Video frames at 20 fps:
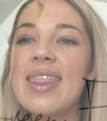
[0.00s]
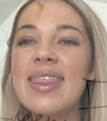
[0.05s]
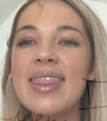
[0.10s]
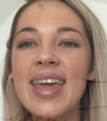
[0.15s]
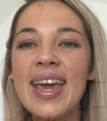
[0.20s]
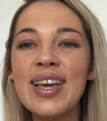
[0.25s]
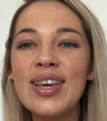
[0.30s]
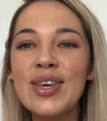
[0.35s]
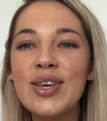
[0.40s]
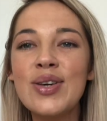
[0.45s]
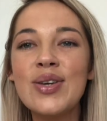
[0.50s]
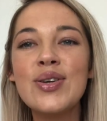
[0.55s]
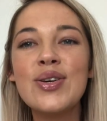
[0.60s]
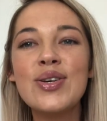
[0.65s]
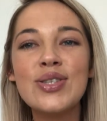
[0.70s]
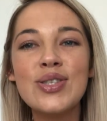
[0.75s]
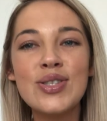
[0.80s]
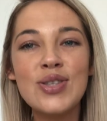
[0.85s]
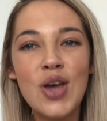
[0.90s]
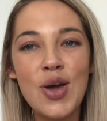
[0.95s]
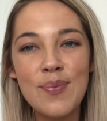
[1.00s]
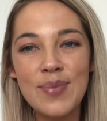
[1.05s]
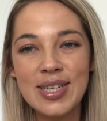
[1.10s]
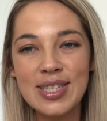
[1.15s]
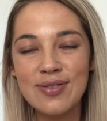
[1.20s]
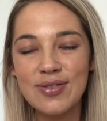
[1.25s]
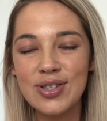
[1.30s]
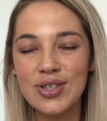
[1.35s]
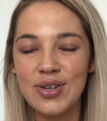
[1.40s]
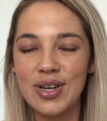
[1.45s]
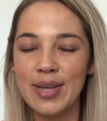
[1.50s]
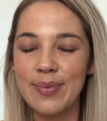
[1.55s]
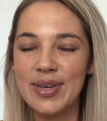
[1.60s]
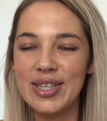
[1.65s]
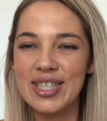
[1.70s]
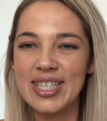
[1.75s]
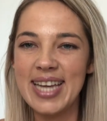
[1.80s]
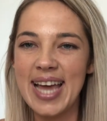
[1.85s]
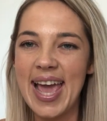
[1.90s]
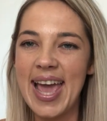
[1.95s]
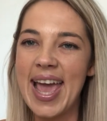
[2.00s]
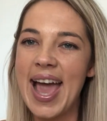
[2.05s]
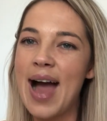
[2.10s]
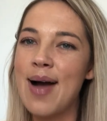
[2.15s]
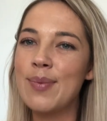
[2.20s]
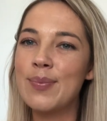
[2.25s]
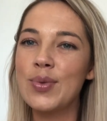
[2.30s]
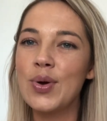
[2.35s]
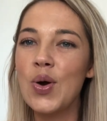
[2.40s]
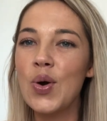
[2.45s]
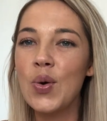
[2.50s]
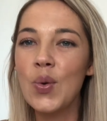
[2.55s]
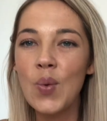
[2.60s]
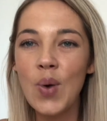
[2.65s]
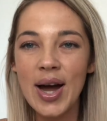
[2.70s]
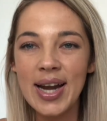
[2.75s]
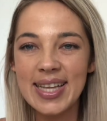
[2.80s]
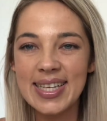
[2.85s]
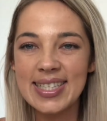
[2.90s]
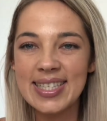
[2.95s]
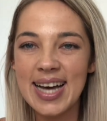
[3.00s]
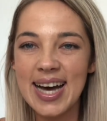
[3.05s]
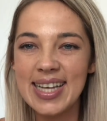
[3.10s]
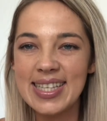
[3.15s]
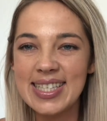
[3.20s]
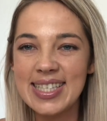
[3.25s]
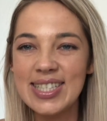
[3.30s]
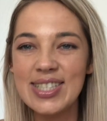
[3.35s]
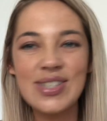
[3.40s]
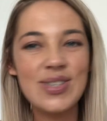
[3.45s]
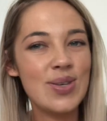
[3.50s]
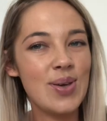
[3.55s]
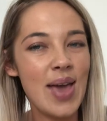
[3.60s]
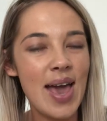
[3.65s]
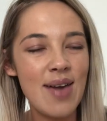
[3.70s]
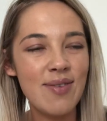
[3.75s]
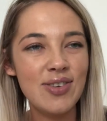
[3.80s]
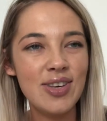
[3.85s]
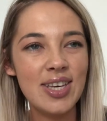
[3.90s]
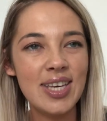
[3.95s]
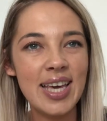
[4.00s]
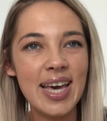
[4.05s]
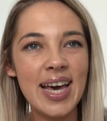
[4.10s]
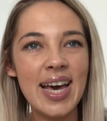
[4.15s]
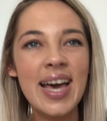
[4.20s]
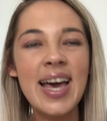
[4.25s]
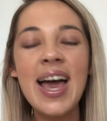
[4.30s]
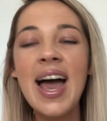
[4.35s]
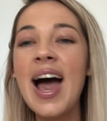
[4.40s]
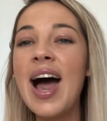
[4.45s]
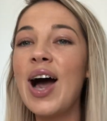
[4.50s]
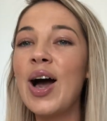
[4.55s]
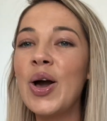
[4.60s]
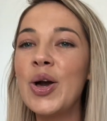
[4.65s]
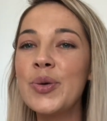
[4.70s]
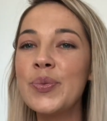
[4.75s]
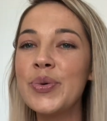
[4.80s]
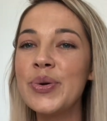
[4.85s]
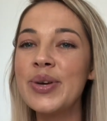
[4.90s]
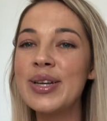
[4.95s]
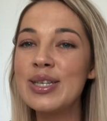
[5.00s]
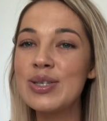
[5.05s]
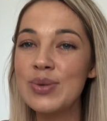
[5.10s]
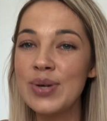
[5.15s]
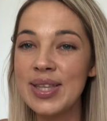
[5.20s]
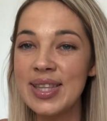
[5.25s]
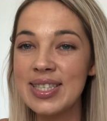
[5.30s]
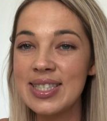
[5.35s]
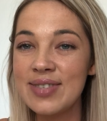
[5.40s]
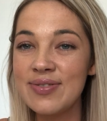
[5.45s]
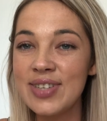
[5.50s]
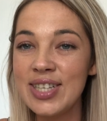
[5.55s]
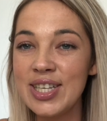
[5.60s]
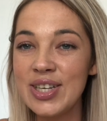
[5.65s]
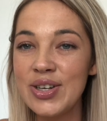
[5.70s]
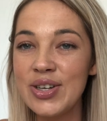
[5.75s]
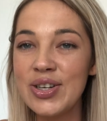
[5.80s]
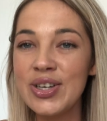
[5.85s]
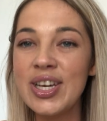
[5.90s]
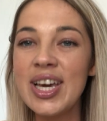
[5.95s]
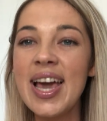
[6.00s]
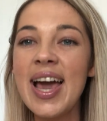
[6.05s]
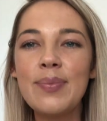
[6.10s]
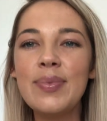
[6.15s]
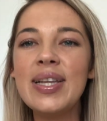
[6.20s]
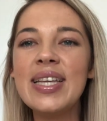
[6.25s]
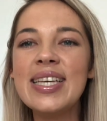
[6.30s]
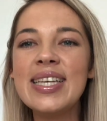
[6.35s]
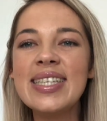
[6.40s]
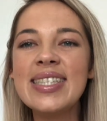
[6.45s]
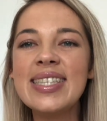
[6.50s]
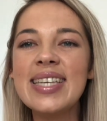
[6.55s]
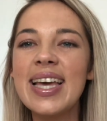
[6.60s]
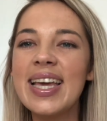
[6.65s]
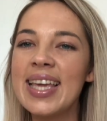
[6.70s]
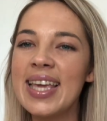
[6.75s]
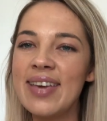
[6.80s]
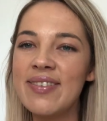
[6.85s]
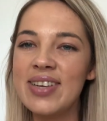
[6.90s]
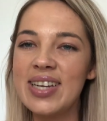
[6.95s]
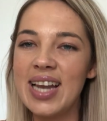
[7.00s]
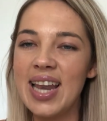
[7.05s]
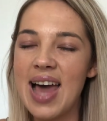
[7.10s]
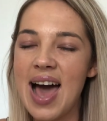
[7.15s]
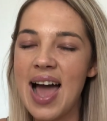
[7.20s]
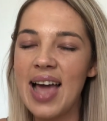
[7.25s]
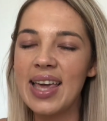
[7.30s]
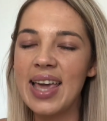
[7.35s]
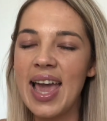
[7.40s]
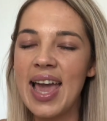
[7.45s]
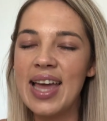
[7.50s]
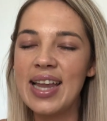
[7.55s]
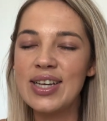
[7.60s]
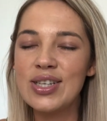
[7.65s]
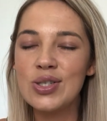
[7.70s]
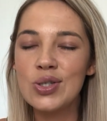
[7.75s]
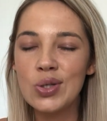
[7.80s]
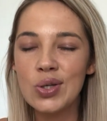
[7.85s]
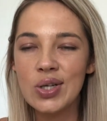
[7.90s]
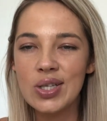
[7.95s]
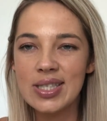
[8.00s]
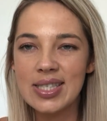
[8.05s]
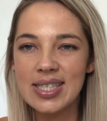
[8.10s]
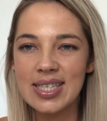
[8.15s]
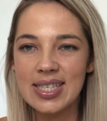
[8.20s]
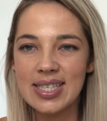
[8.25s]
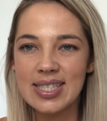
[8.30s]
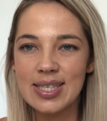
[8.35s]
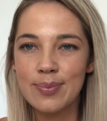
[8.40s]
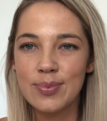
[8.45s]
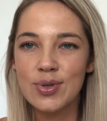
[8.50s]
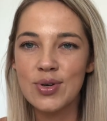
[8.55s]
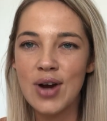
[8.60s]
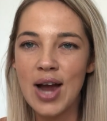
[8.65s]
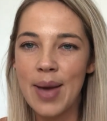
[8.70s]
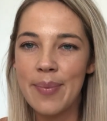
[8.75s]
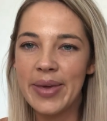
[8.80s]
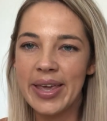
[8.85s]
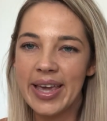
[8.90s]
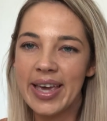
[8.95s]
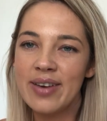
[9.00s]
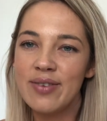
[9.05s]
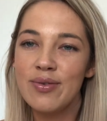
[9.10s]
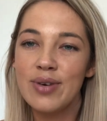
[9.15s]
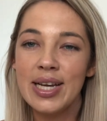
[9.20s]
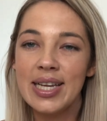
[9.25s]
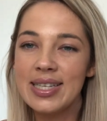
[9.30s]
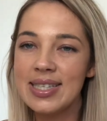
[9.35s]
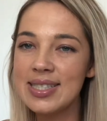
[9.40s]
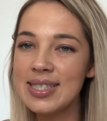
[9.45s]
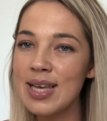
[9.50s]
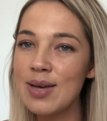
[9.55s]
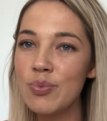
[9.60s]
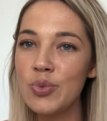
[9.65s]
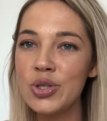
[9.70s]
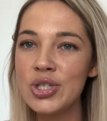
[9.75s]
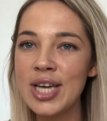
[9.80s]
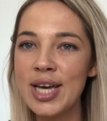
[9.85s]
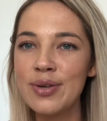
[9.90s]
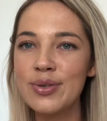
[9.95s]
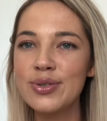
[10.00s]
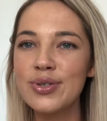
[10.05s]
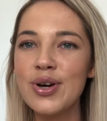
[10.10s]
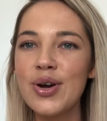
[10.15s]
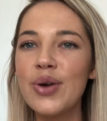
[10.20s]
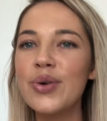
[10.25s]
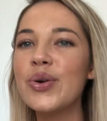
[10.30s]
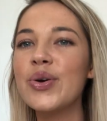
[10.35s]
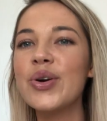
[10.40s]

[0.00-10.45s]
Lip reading: Thank you so much for joining me today. I'm quite excited to have you here. I hope you enjoy this video. Please give it a like and do consider subscribing. It really does help the channel grow.